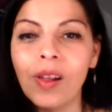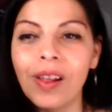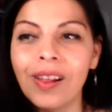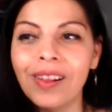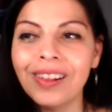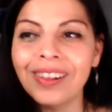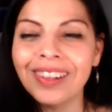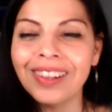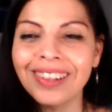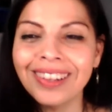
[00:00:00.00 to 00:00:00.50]
or
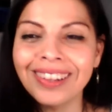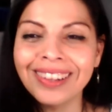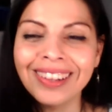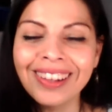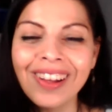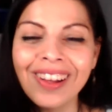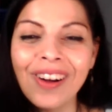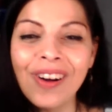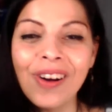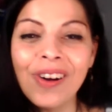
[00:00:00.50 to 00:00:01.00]
not
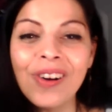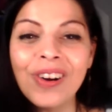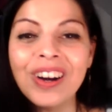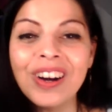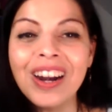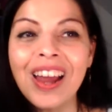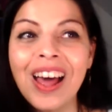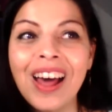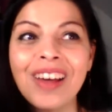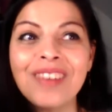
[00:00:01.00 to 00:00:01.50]

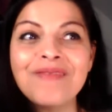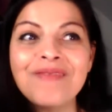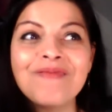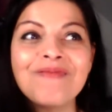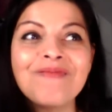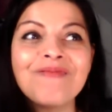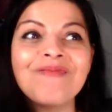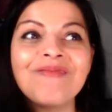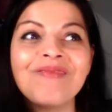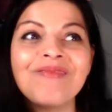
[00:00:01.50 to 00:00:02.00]

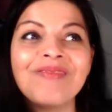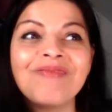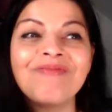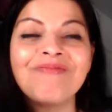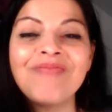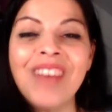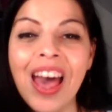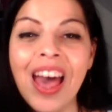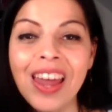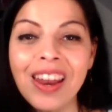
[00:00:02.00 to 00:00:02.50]
manifest as
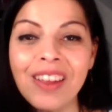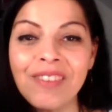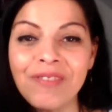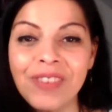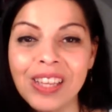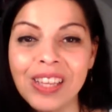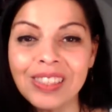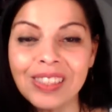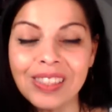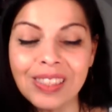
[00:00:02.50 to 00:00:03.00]
much as
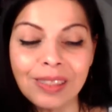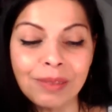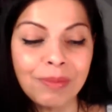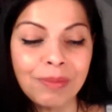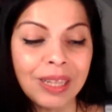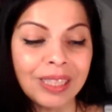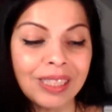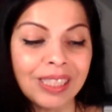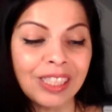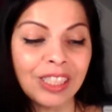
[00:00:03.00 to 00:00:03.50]
you
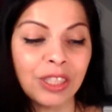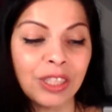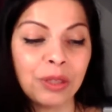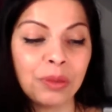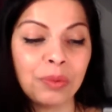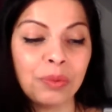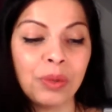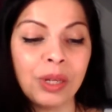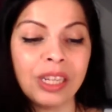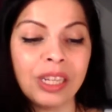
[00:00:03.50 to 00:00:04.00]
wish,
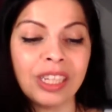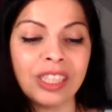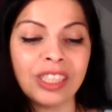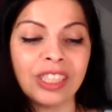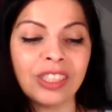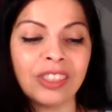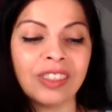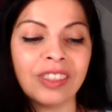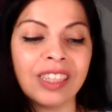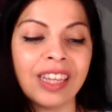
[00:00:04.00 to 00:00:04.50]
okay?
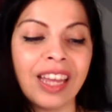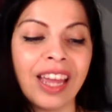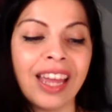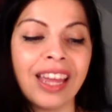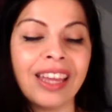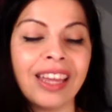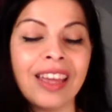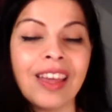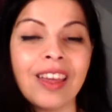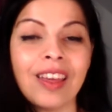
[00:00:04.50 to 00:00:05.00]

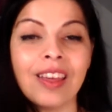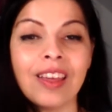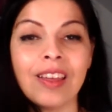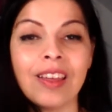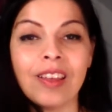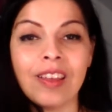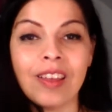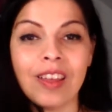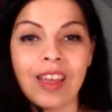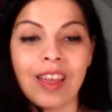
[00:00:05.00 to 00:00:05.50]
And
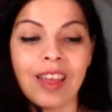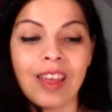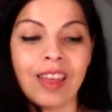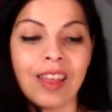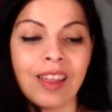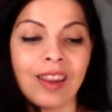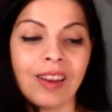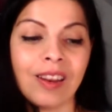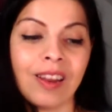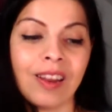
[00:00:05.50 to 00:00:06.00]
um
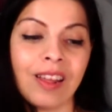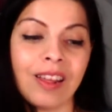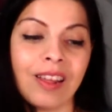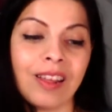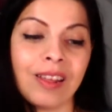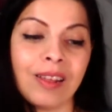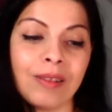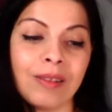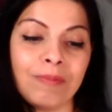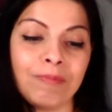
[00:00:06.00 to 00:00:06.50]

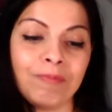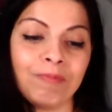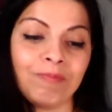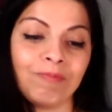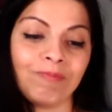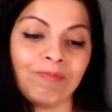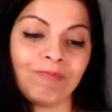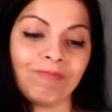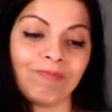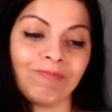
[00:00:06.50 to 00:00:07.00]

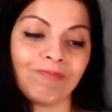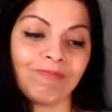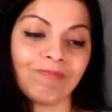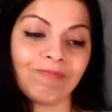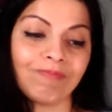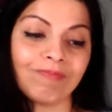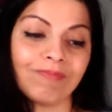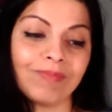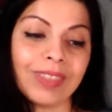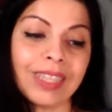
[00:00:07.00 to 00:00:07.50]

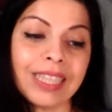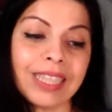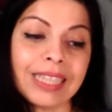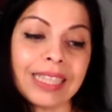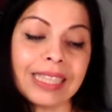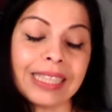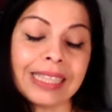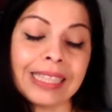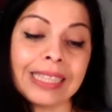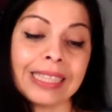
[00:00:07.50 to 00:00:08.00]
yeah,
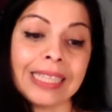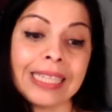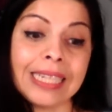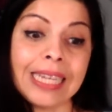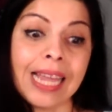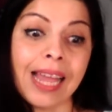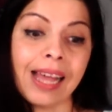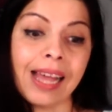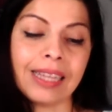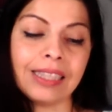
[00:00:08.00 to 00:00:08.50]
so
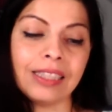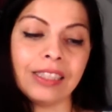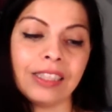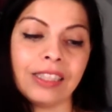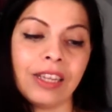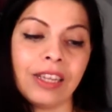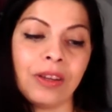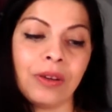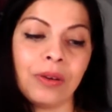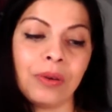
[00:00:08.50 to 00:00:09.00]

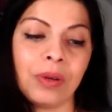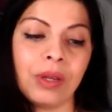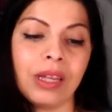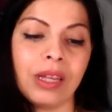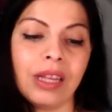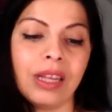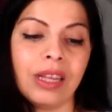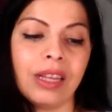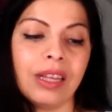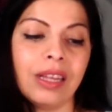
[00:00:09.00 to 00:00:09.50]

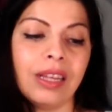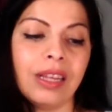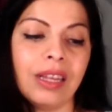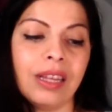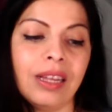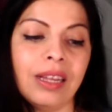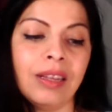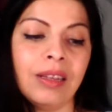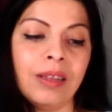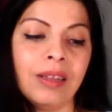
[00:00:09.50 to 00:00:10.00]
um
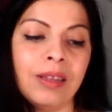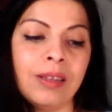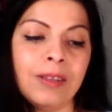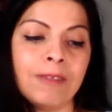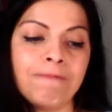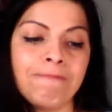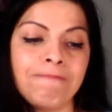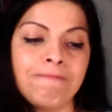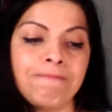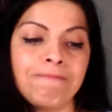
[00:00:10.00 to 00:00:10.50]

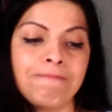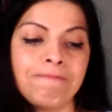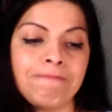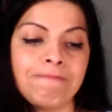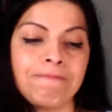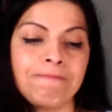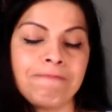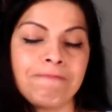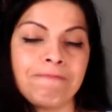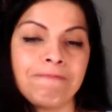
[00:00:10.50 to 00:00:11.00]
you would
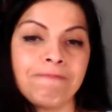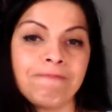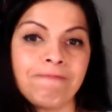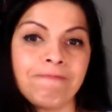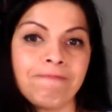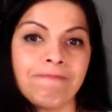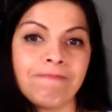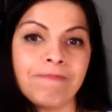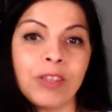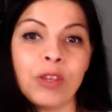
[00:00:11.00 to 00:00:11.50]
like
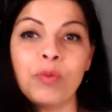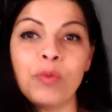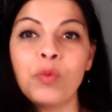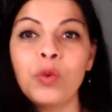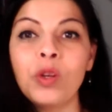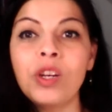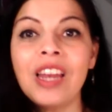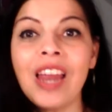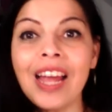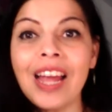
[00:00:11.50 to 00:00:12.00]
if you would
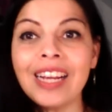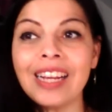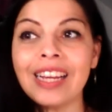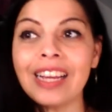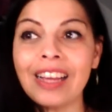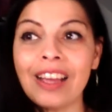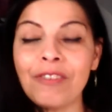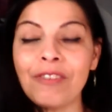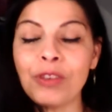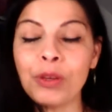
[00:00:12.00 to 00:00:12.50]
like
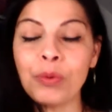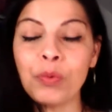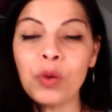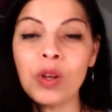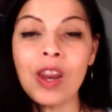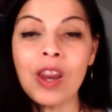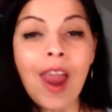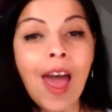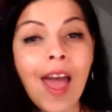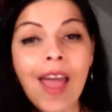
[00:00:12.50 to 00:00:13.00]
a
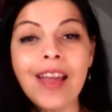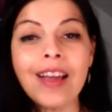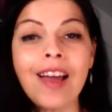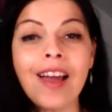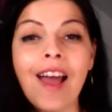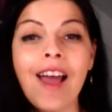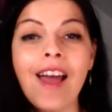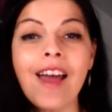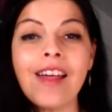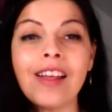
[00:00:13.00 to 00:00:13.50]

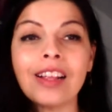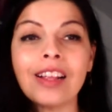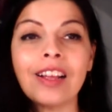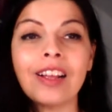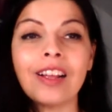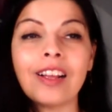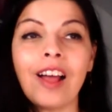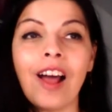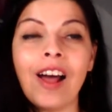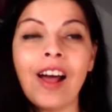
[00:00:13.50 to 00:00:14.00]

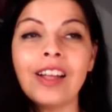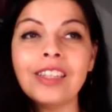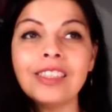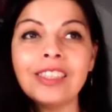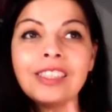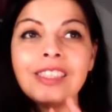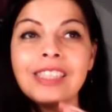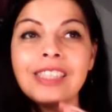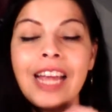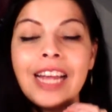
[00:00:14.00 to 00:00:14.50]
consultation with
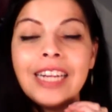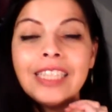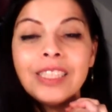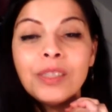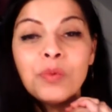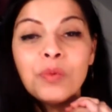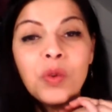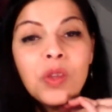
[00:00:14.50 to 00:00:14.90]
me,